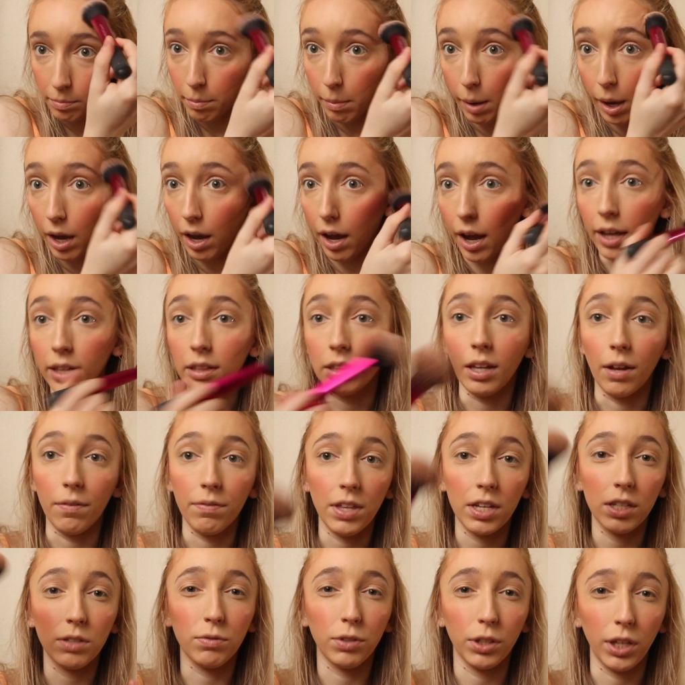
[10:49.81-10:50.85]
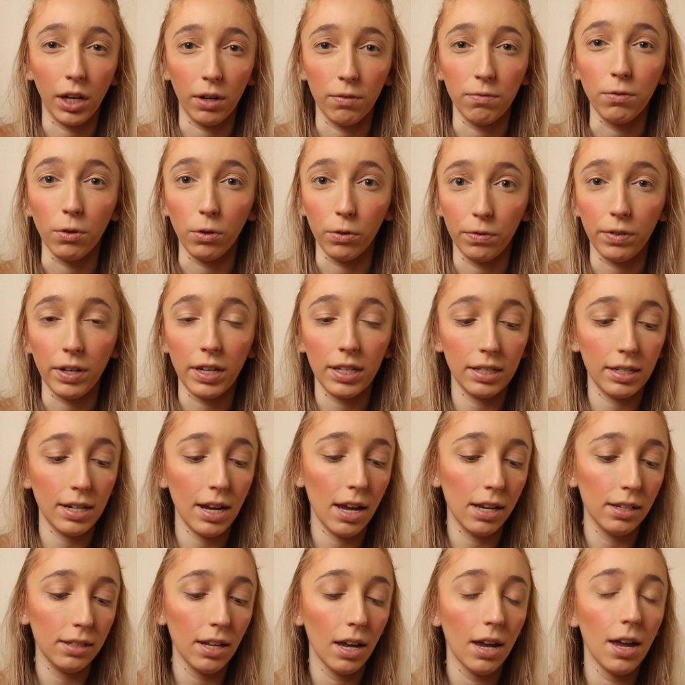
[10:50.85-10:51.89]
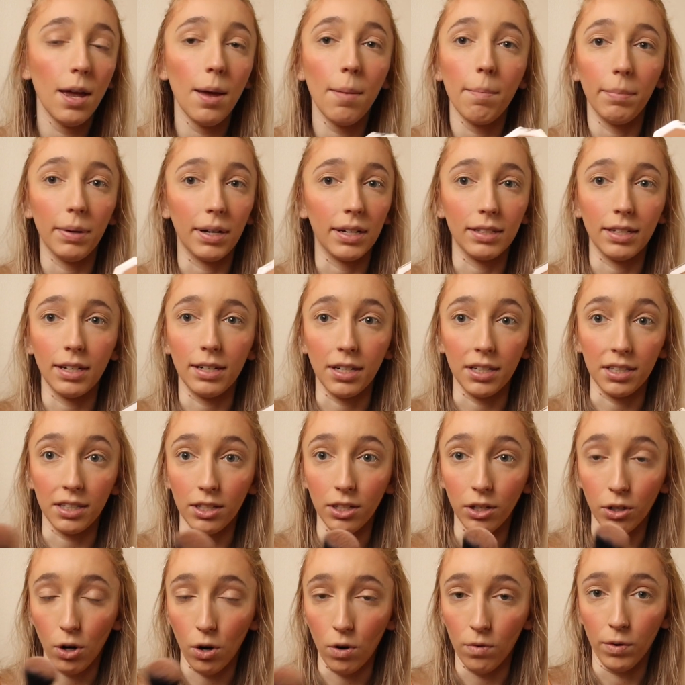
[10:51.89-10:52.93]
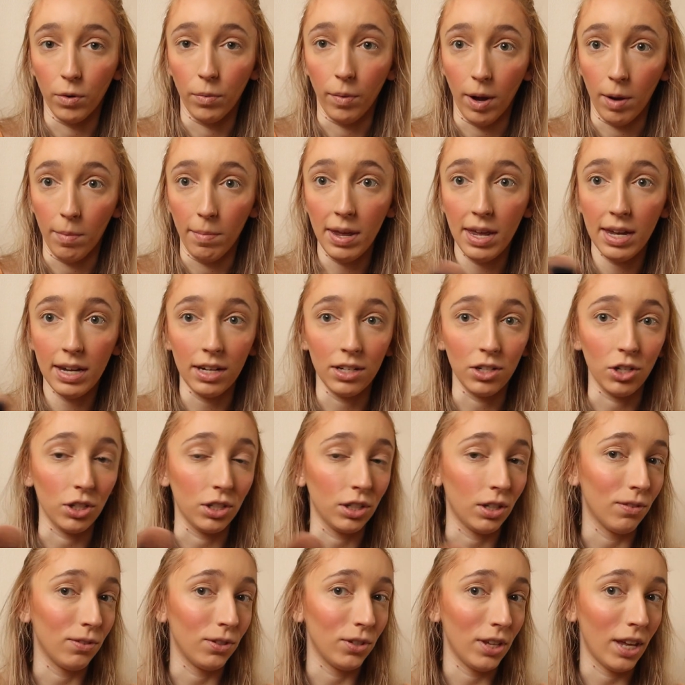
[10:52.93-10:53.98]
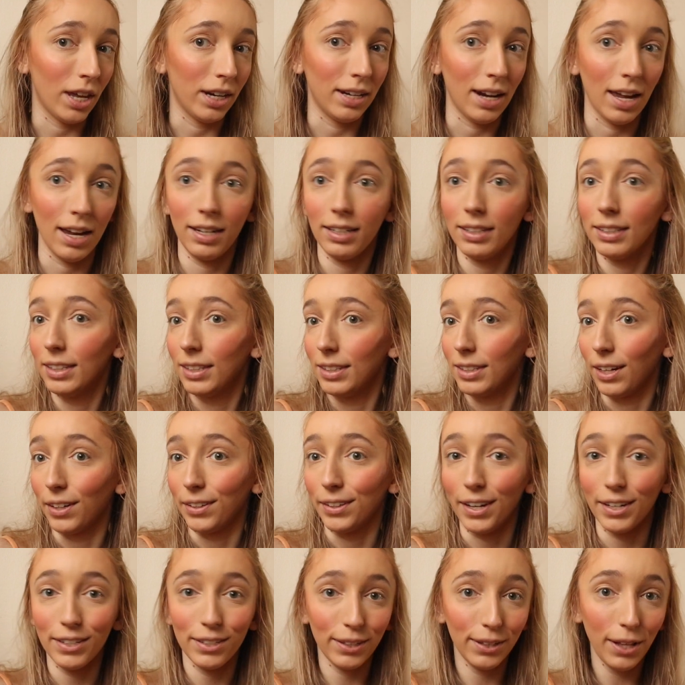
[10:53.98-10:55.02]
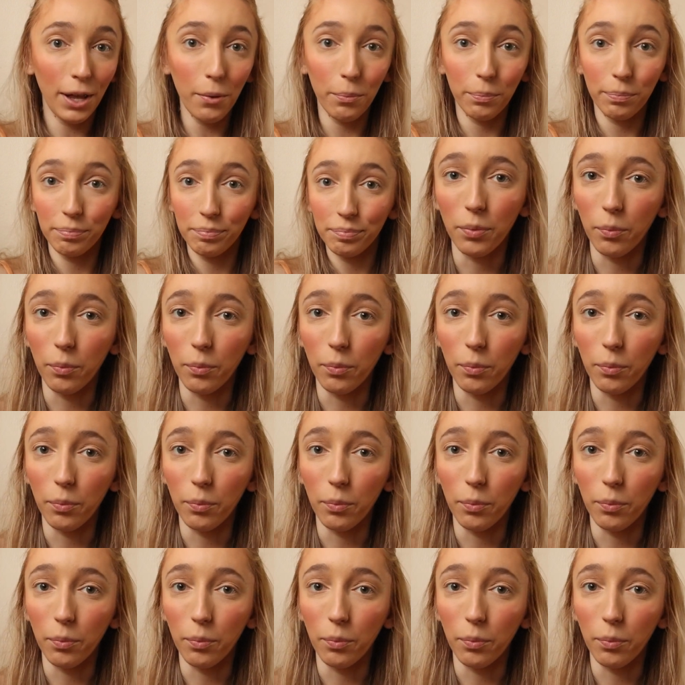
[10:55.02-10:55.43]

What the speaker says: But I love this for like full face days because it doesn't look overwhelming. It just gives you that nice sun-kissed glow.